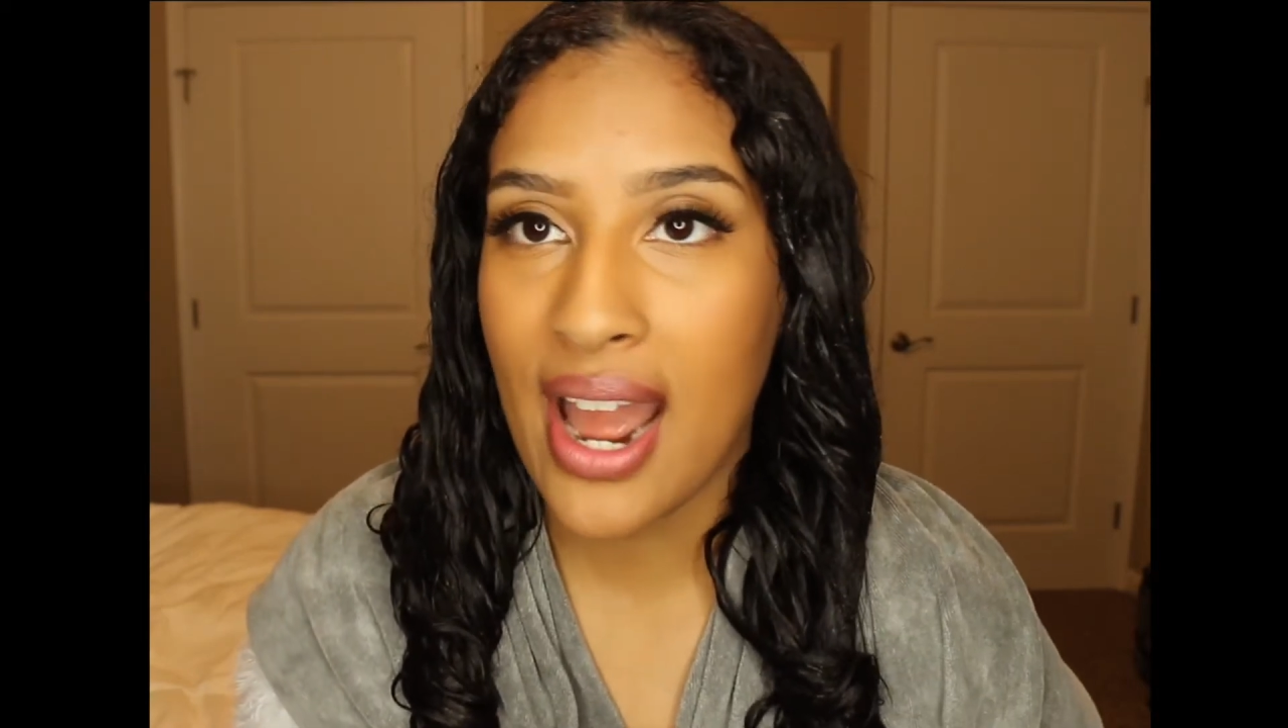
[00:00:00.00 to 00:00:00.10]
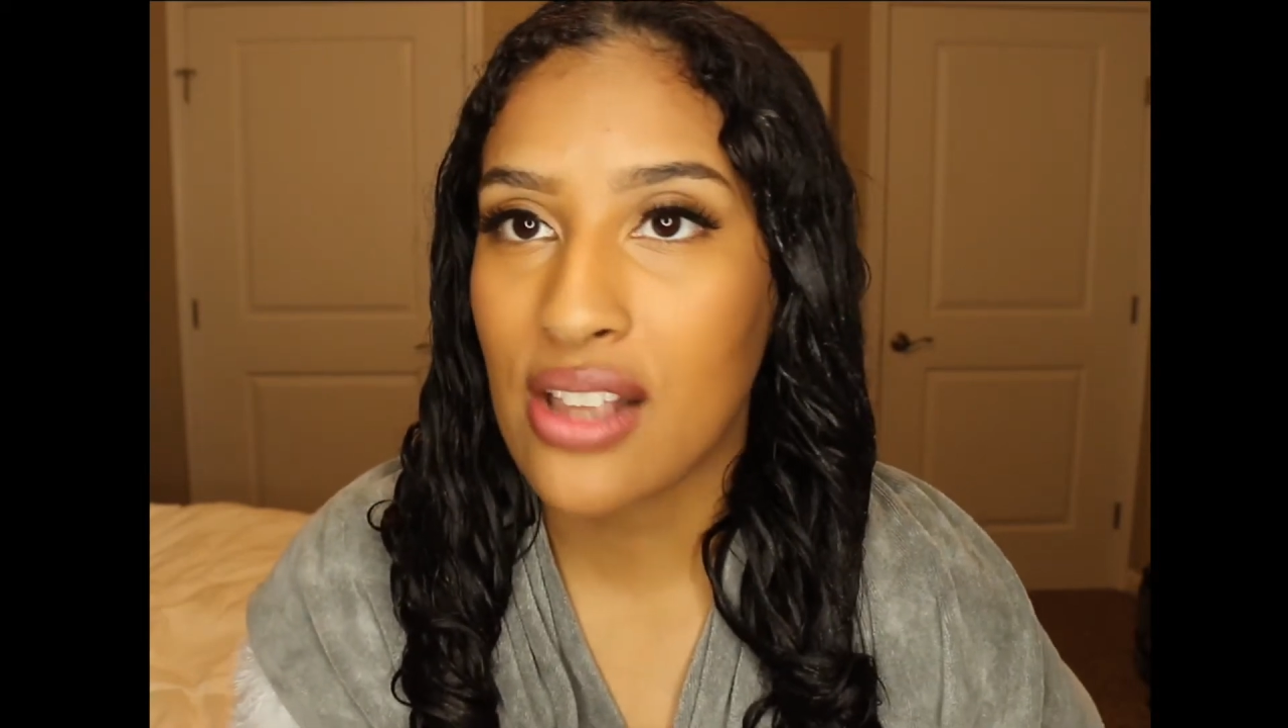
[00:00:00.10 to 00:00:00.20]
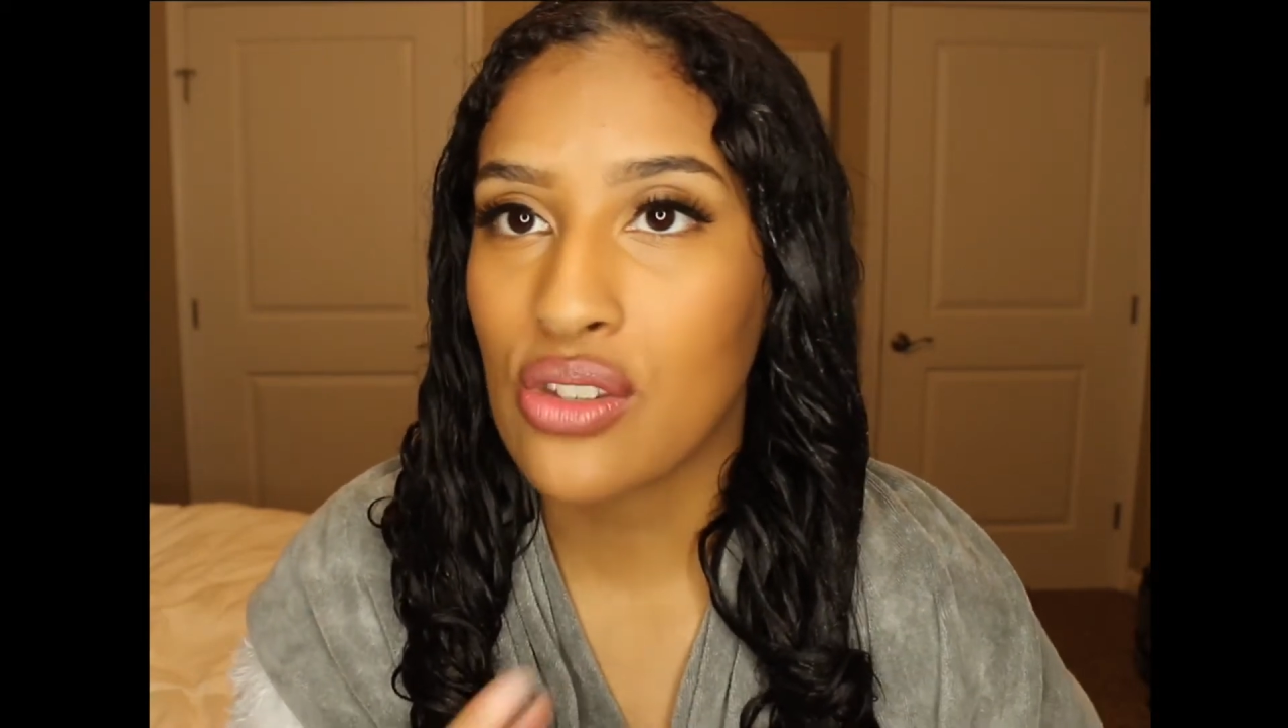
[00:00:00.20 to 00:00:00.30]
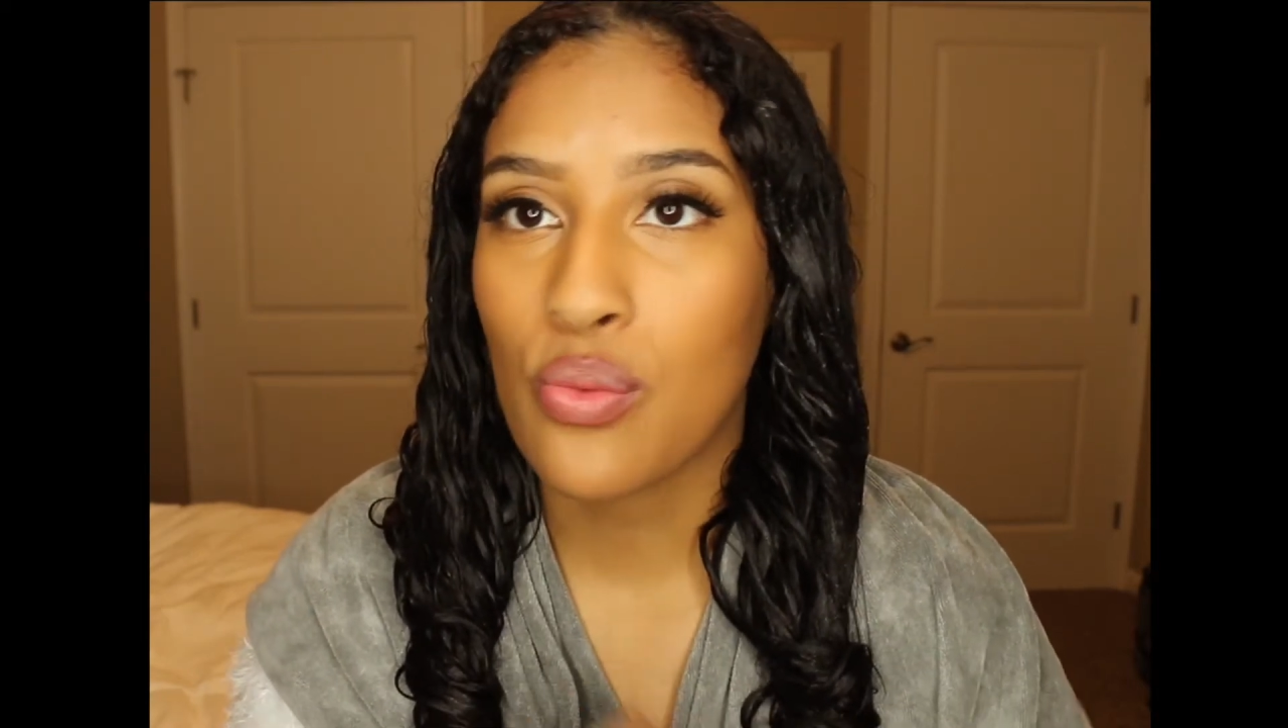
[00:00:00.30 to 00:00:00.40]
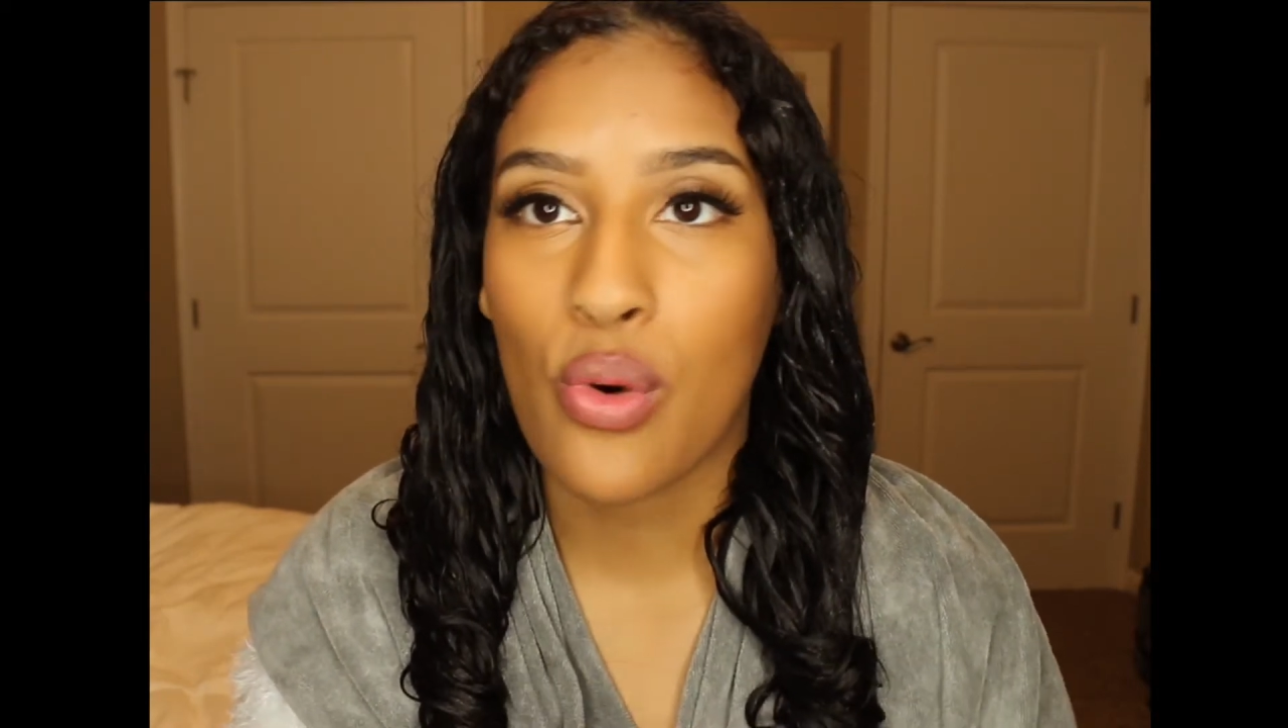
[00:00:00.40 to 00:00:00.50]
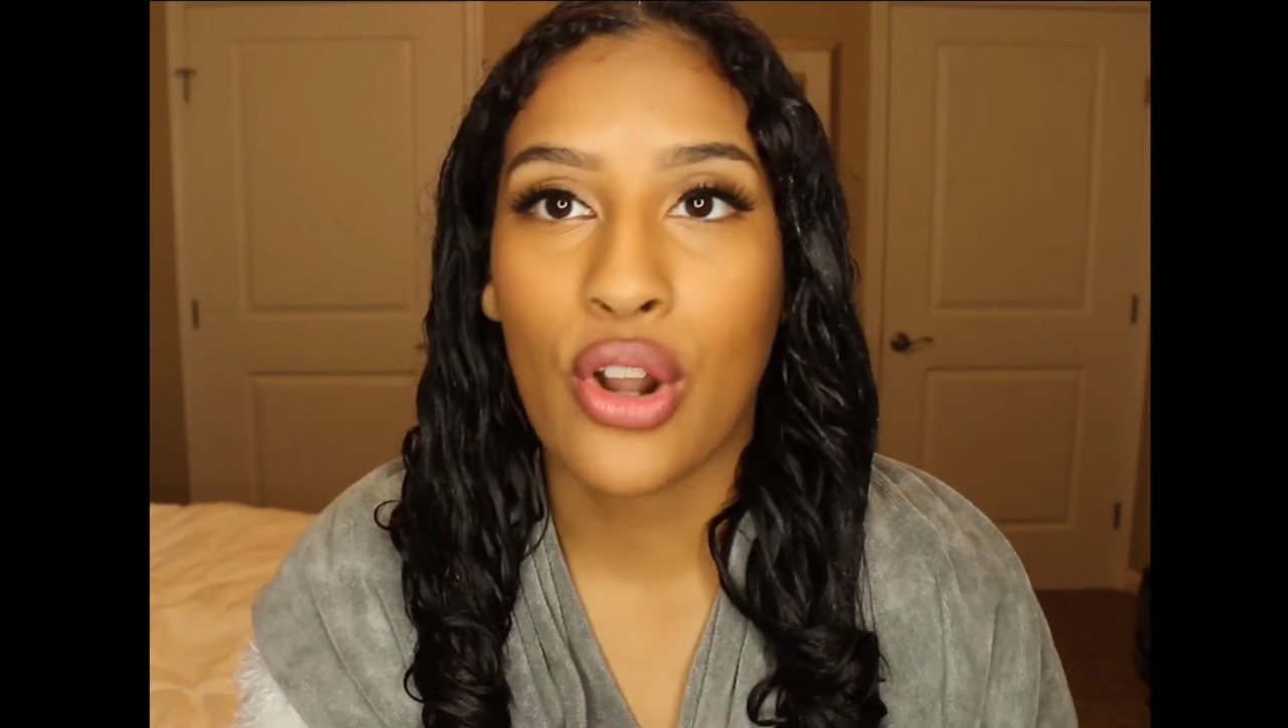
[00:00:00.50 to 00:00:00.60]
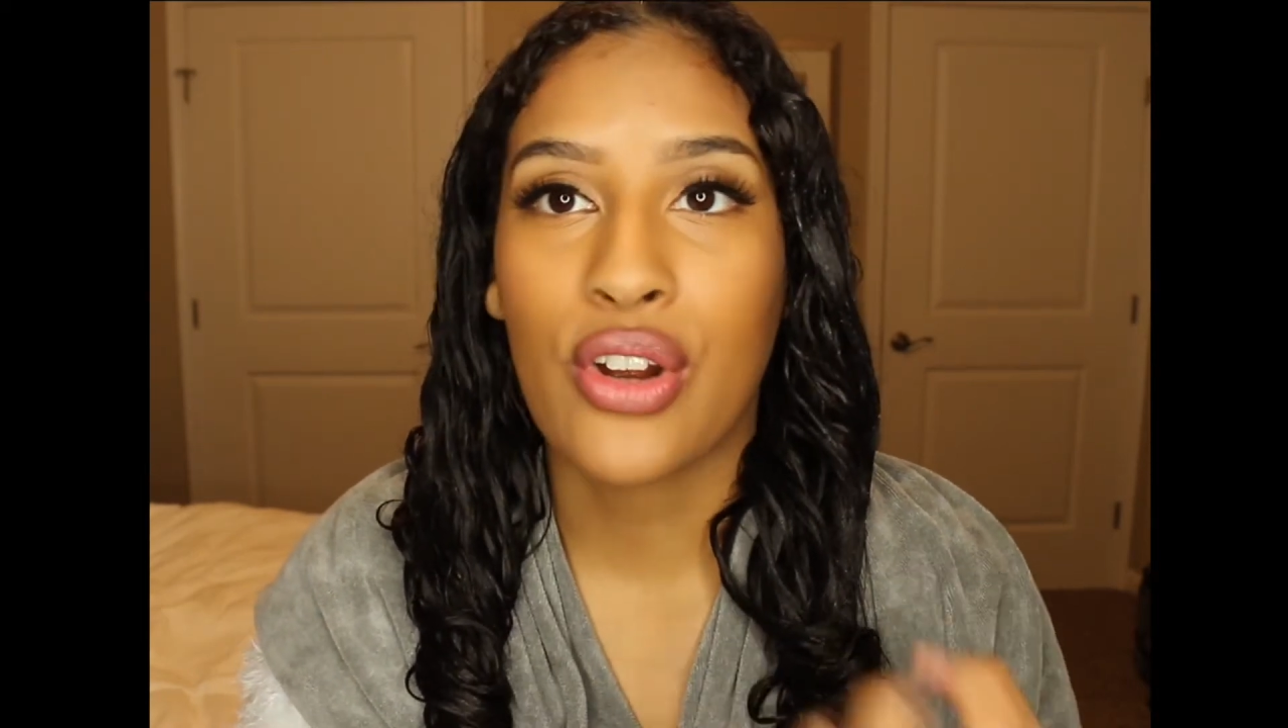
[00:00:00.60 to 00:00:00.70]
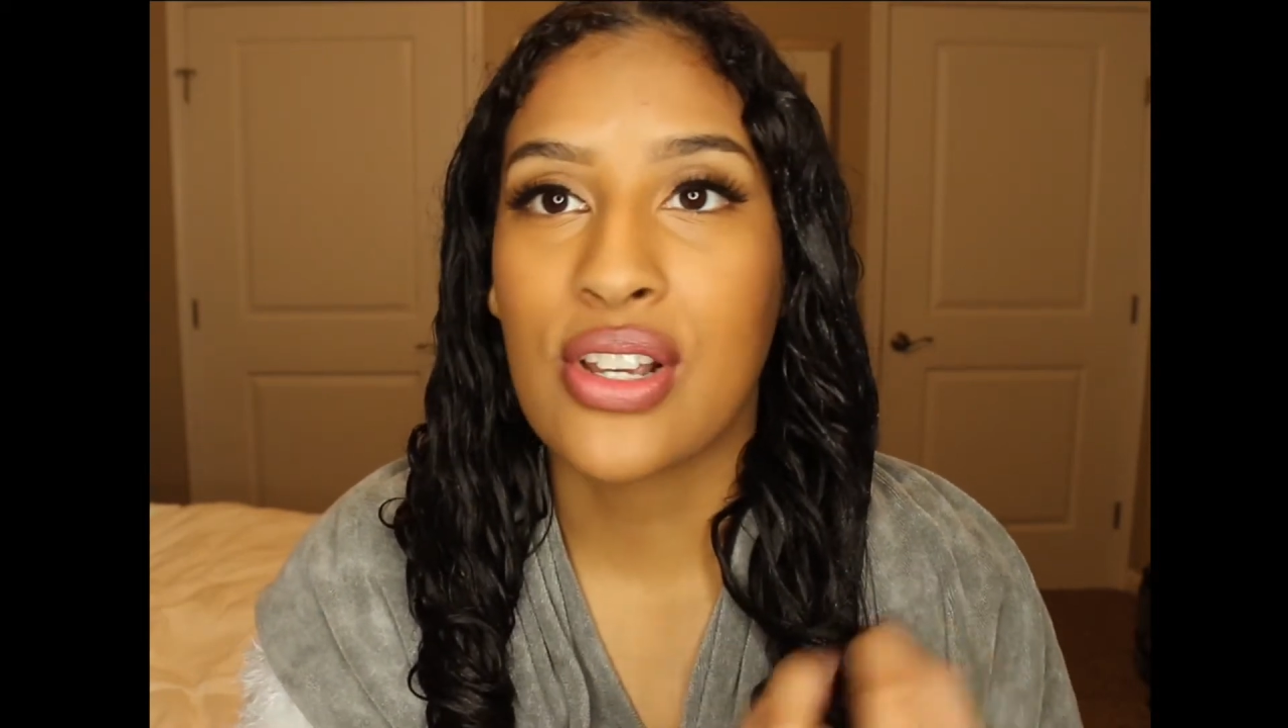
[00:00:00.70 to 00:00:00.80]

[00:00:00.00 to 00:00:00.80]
as the water